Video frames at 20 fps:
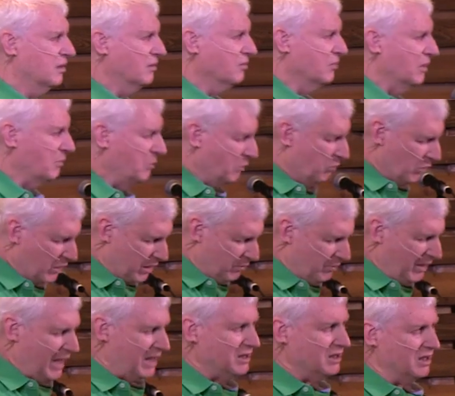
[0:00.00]
Let me bring it
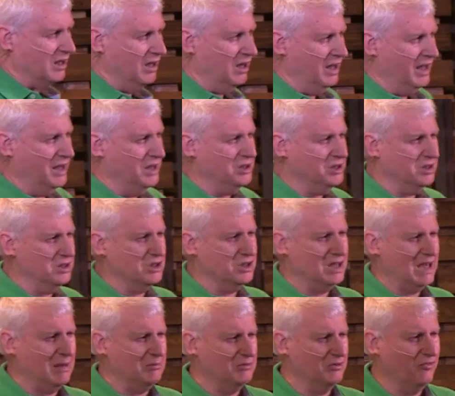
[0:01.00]
back to Galatians
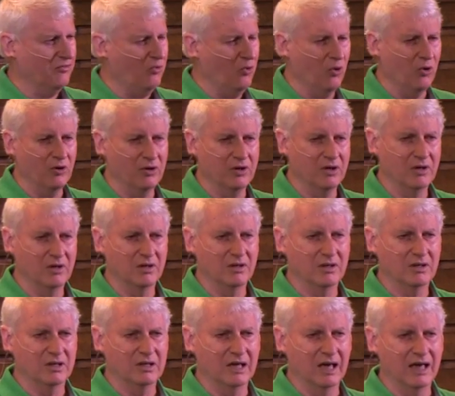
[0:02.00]
chapter
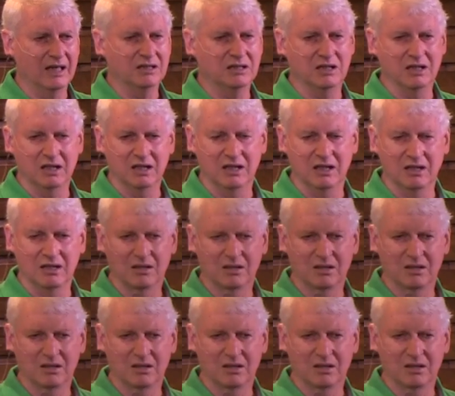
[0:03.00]
4:19.